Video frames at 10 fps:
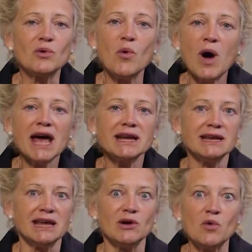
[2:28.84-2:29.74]

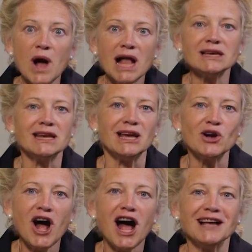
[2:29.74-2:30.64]
Quantity, quality,
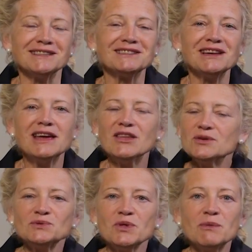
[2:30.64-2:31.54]
cost.
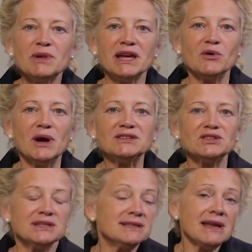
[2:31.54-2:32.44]
Those were the big
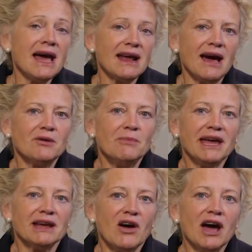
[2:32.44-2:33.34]
questions, not how to
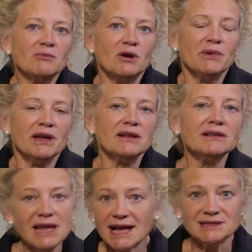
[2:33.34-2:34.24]
make an
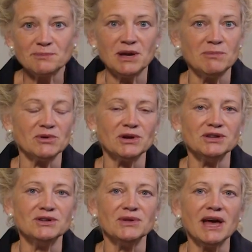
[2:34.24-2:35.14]
automobile. Lots of people could
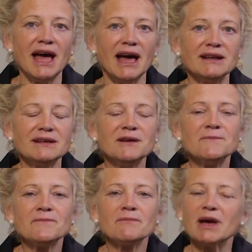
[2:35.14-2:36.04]
do that,
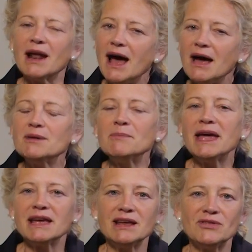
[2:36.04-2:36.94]
but how to
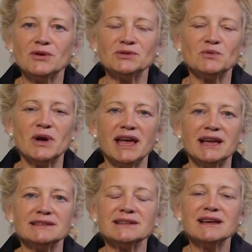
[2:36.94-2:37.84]
make it in those
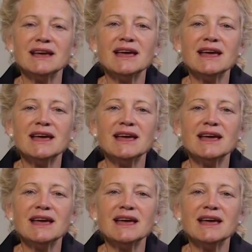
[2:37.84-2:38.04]
ways.